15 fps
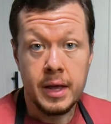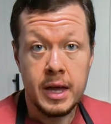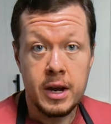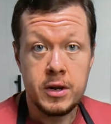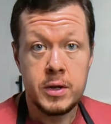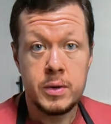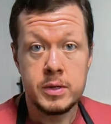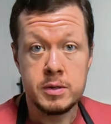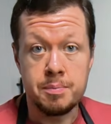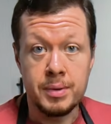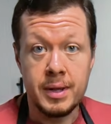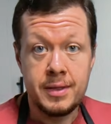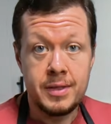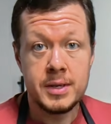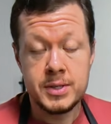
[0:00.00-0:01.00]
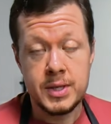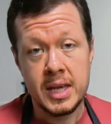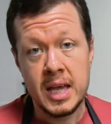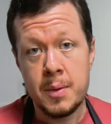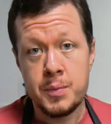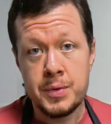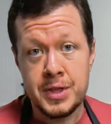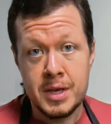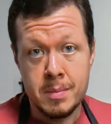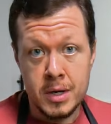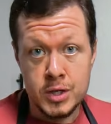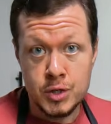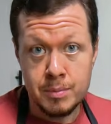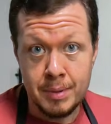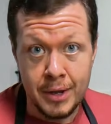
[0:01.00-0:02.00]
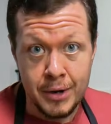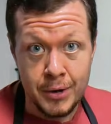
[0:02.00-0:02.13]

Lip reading: all I got to do is blend this thing up with the immersion